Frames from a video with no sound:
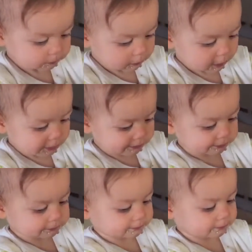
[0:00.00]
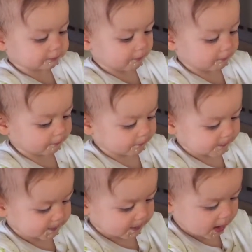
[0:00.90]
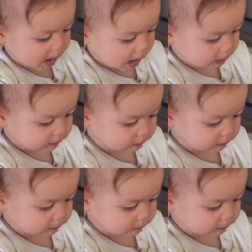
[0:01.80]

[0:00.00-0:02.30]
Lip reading: Oh, two at once. Naturally.